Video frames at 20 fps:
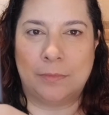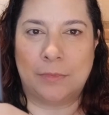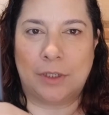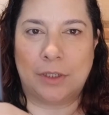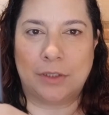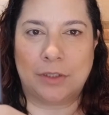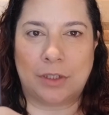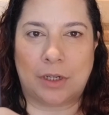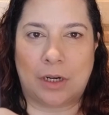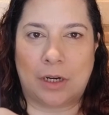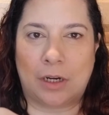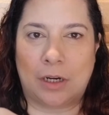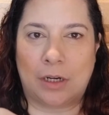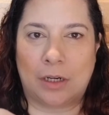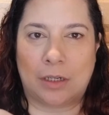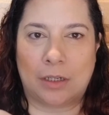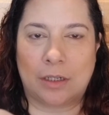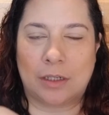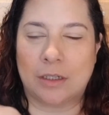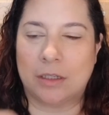
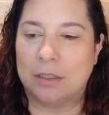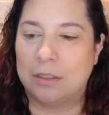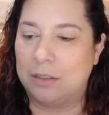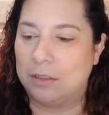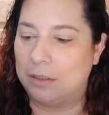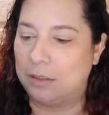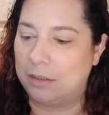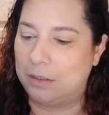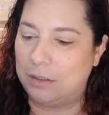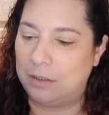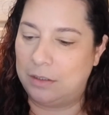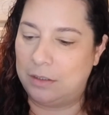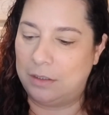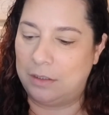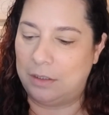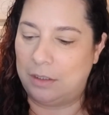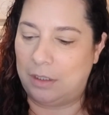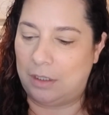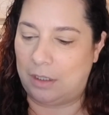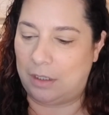dark,
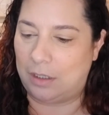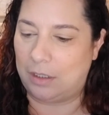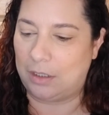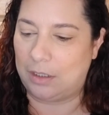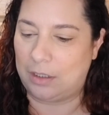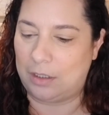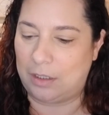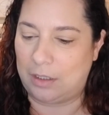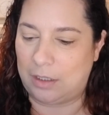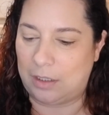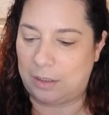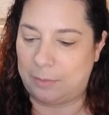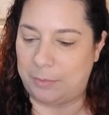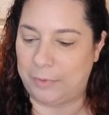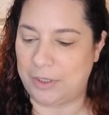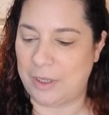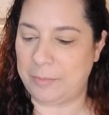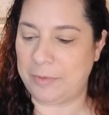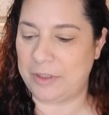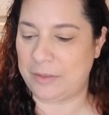a
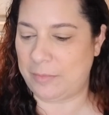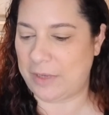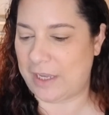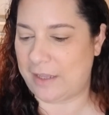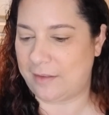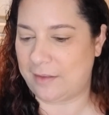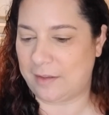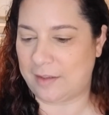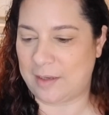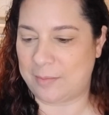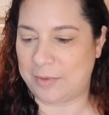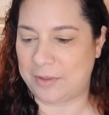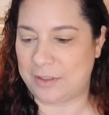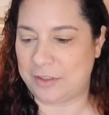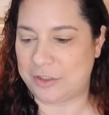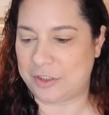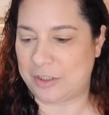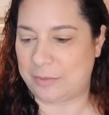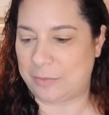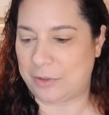couple of mattes, a couple of
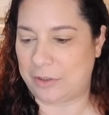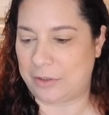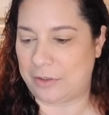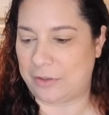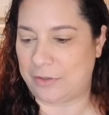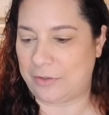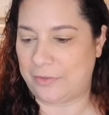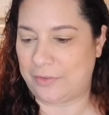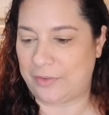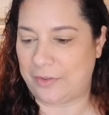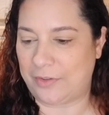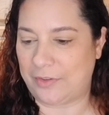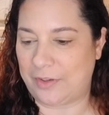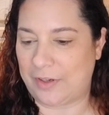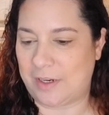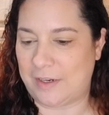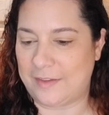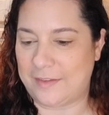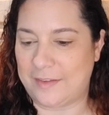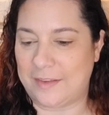shimmers. There's a
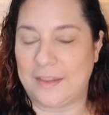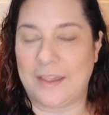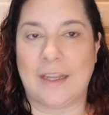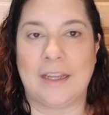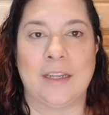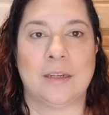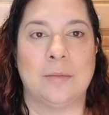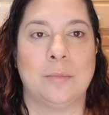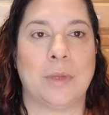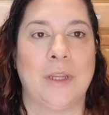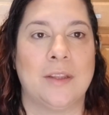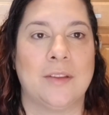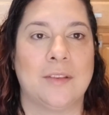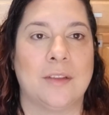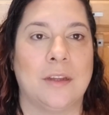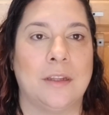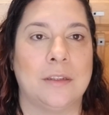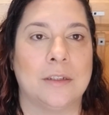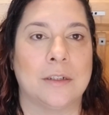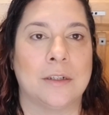nice light base
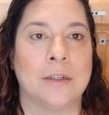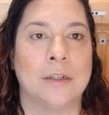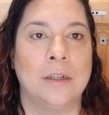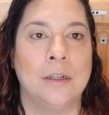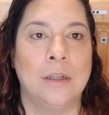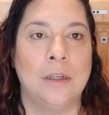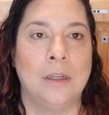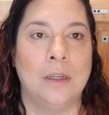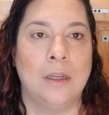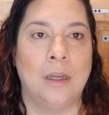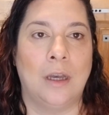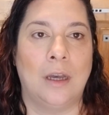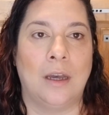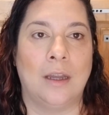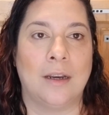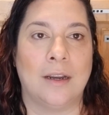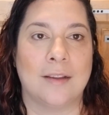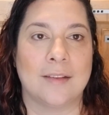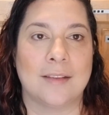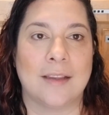color, a
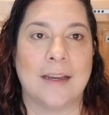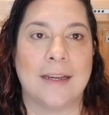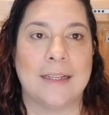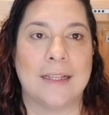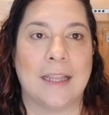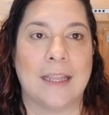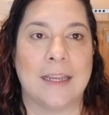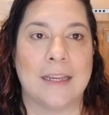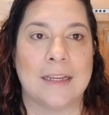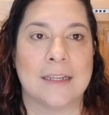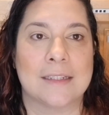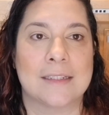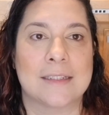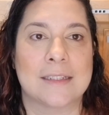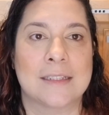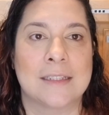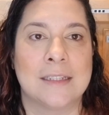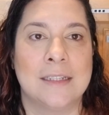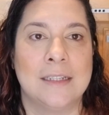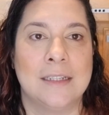nice
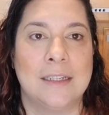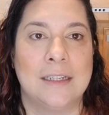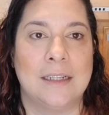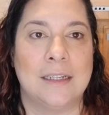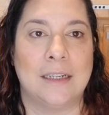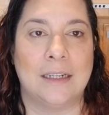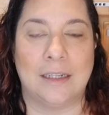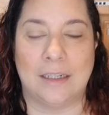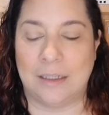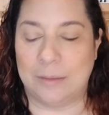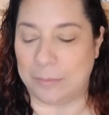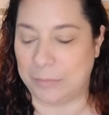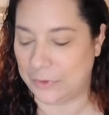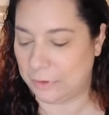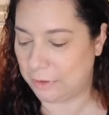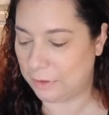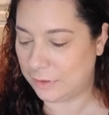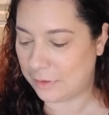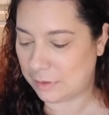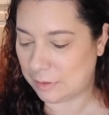highlight.
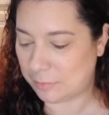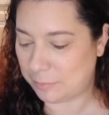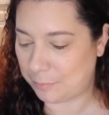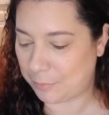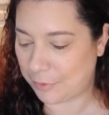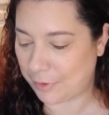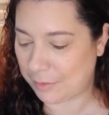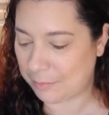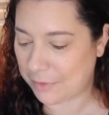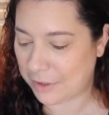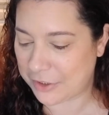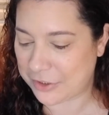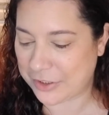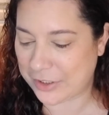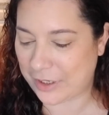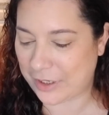Pretty much